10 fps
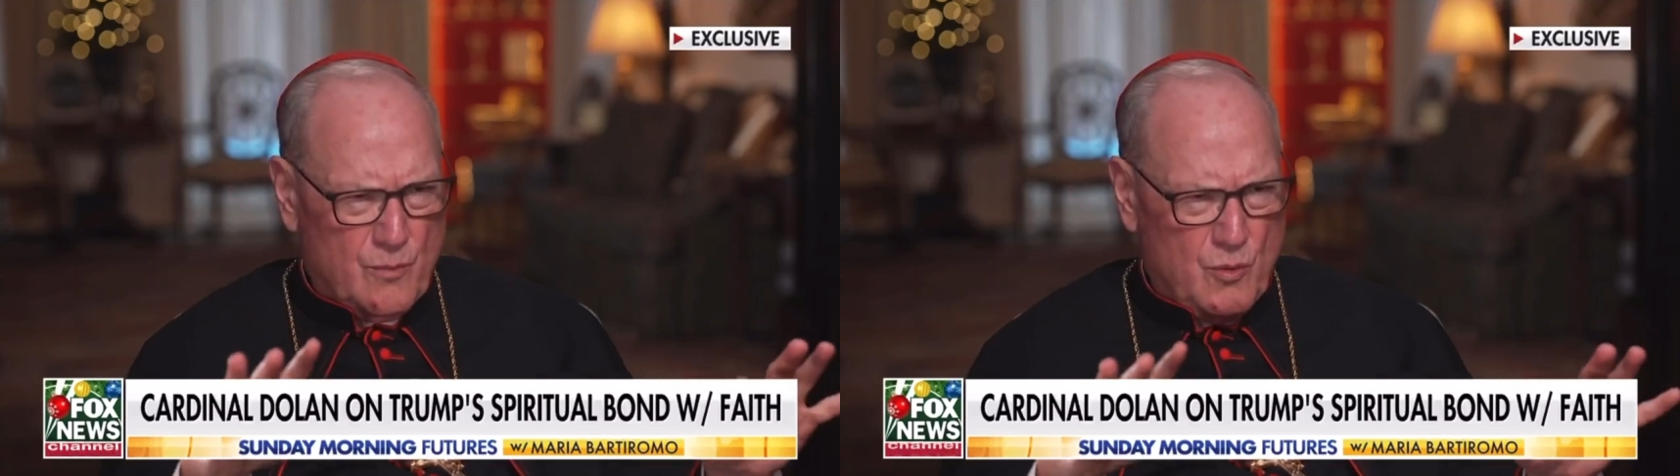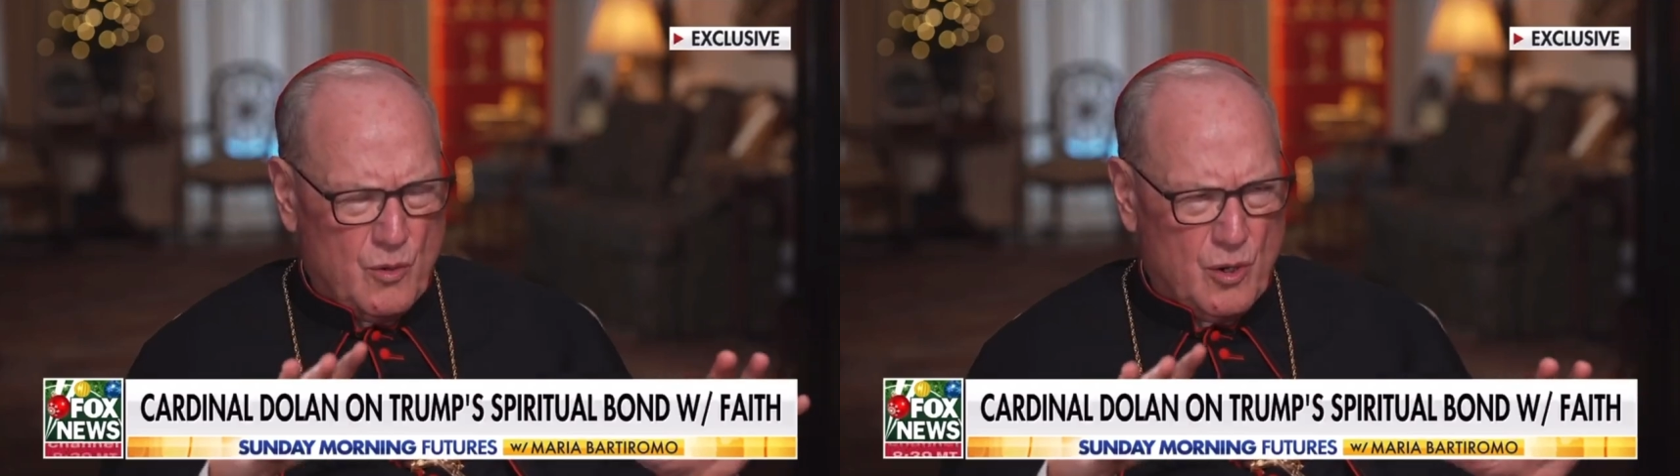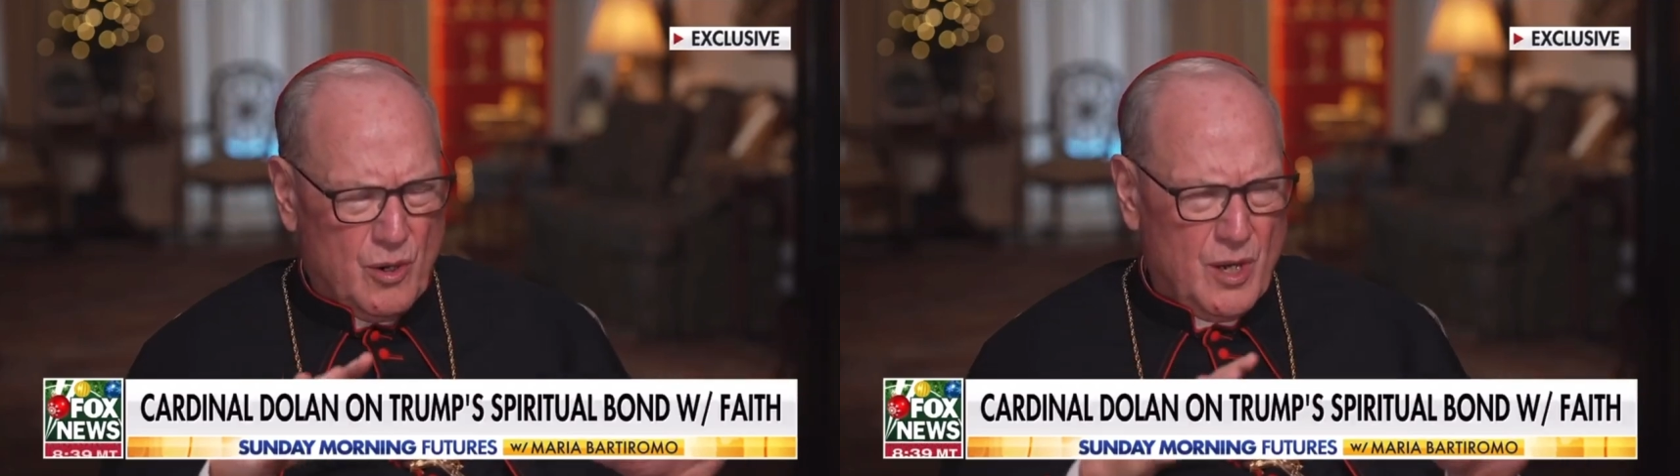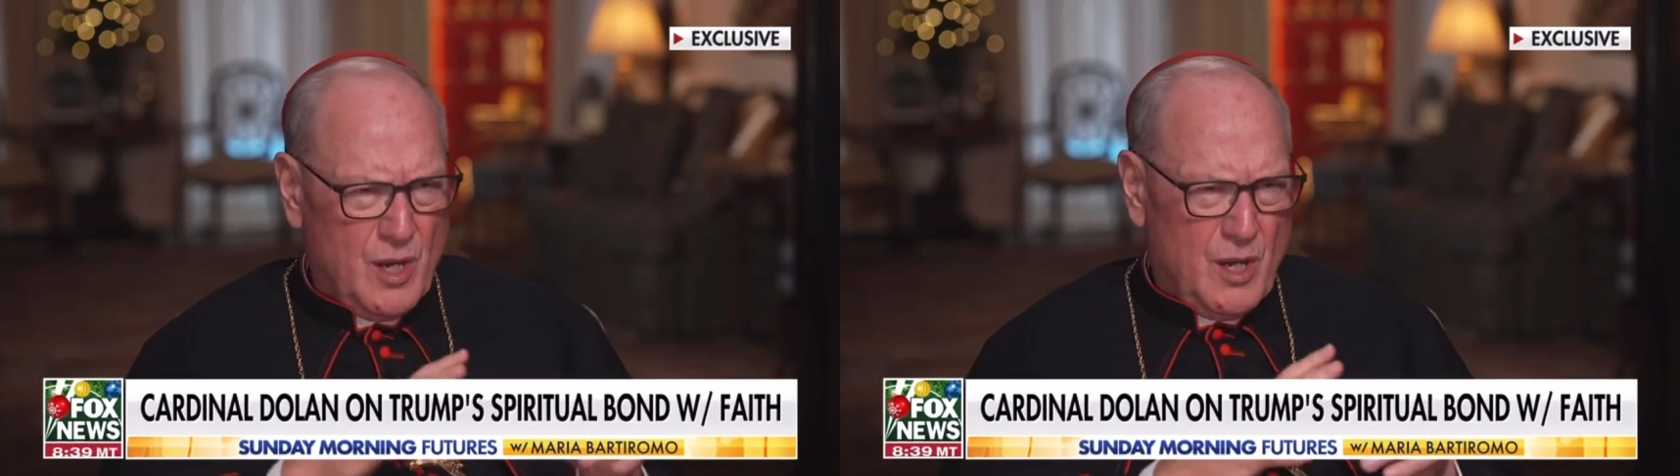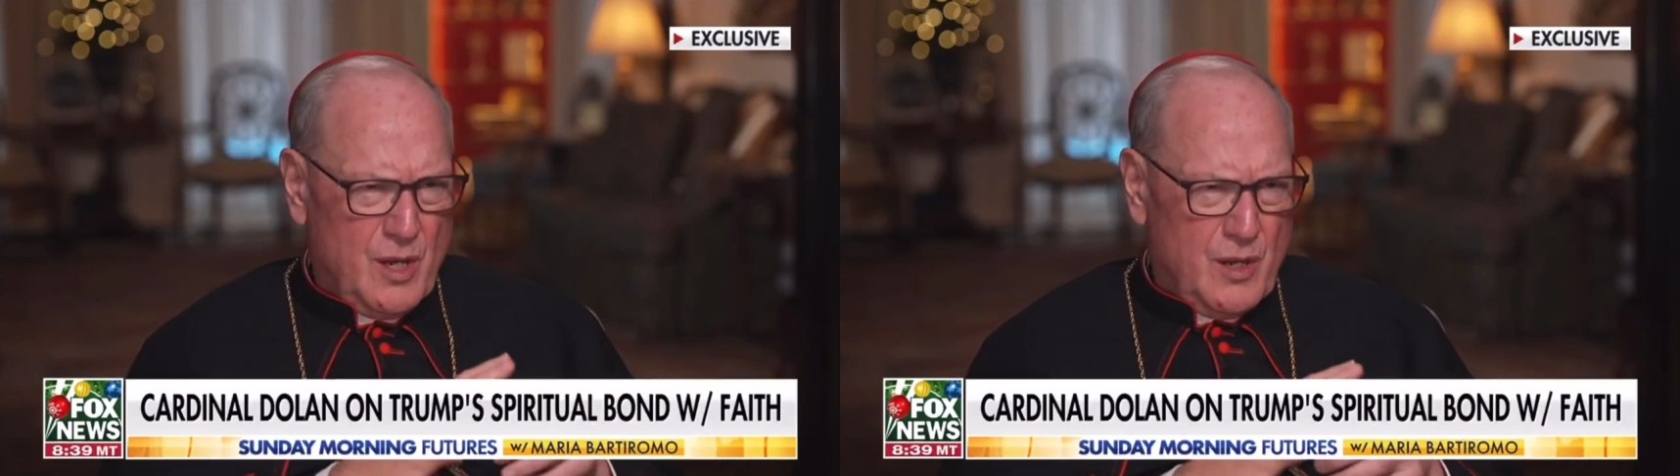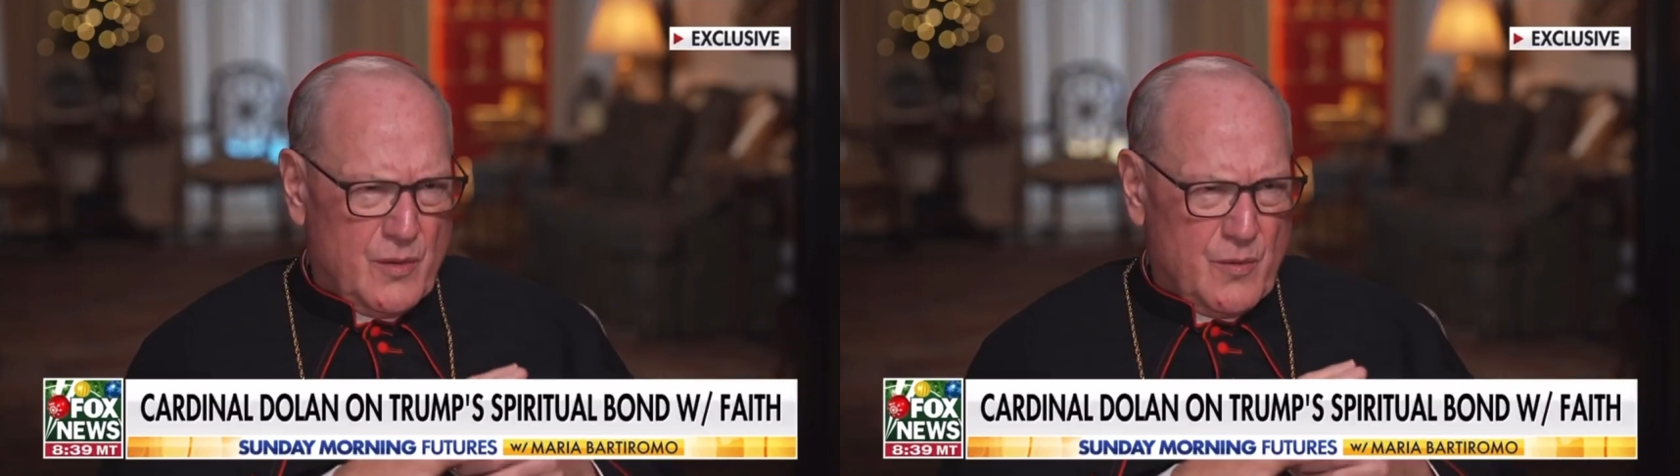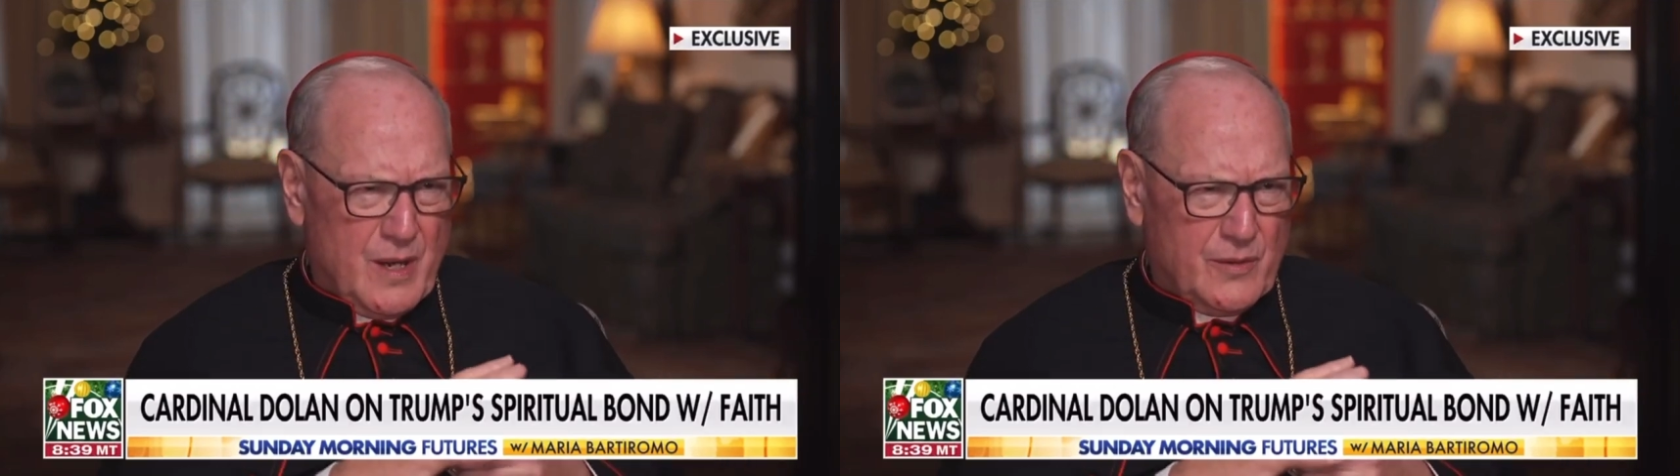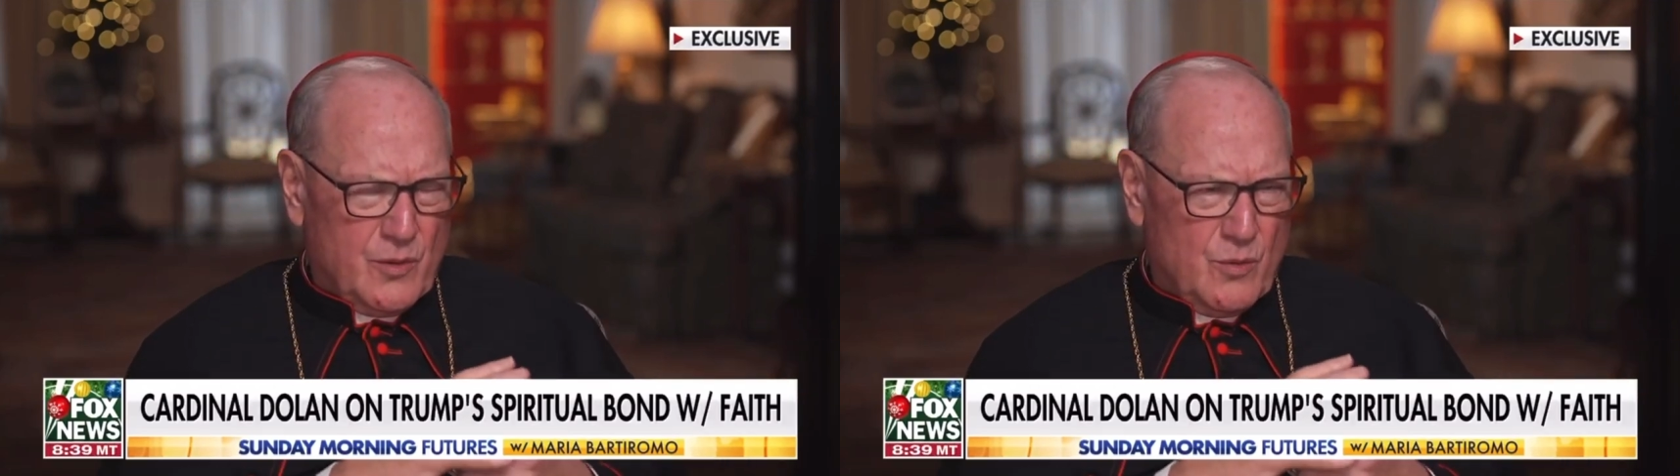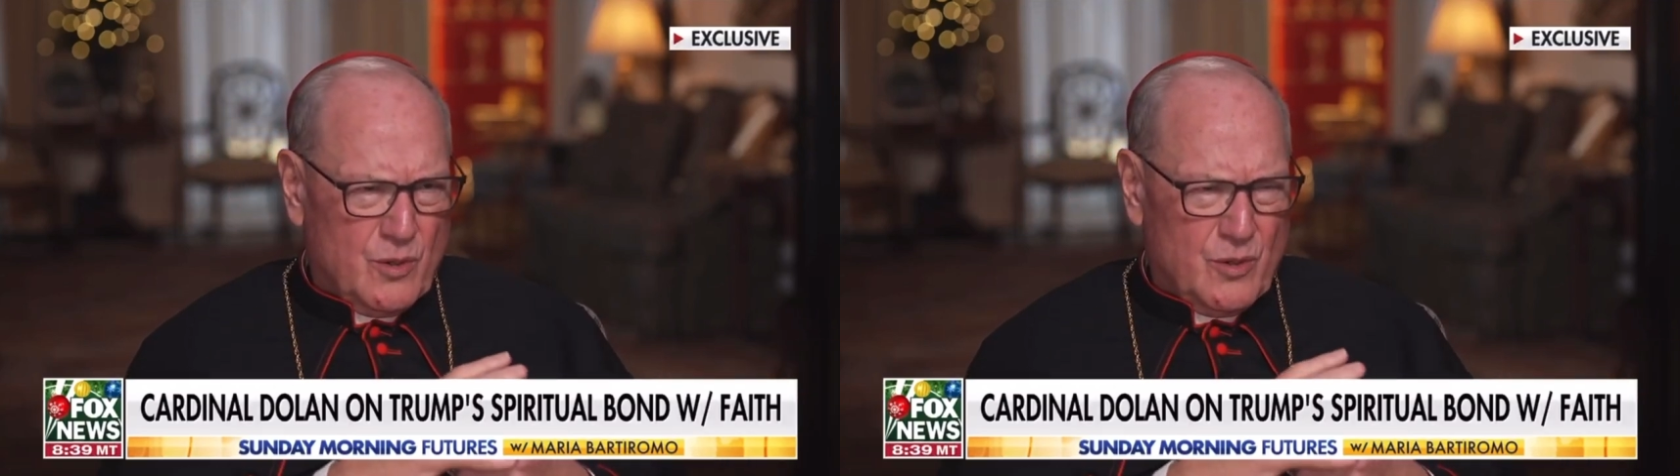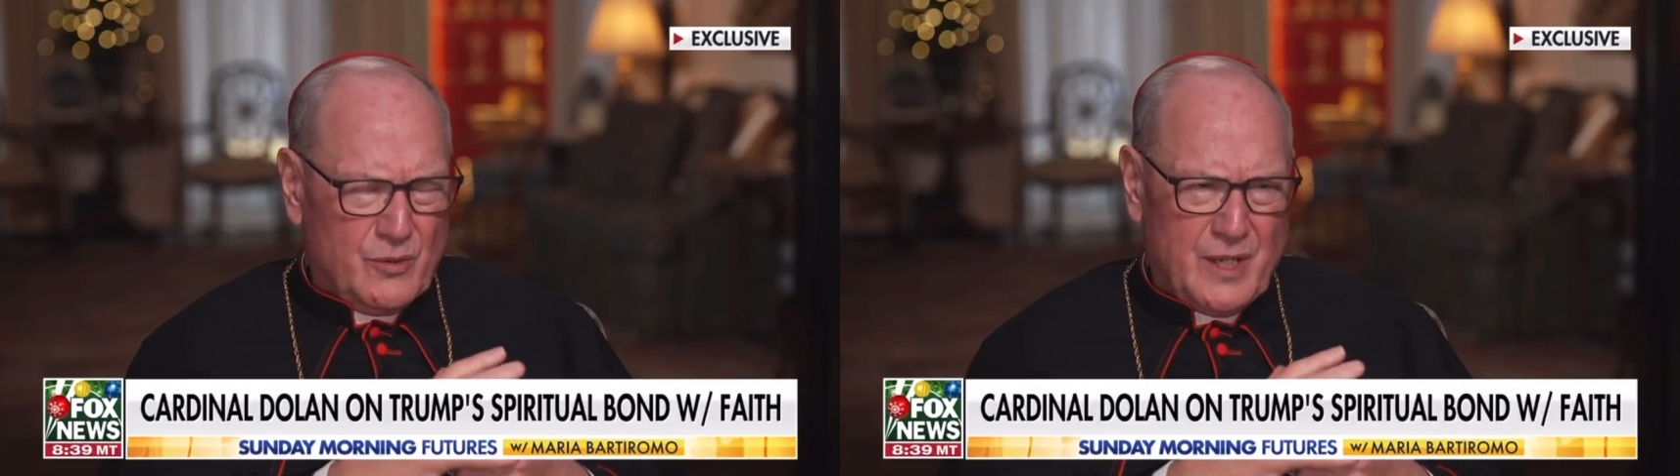more throughout the
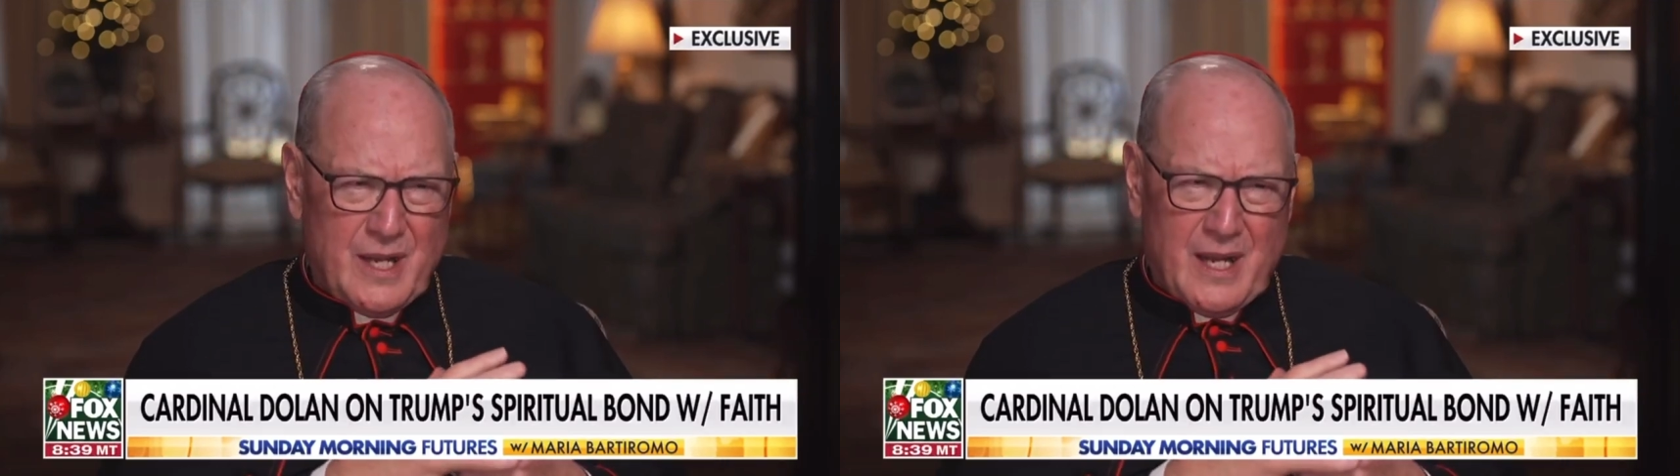world.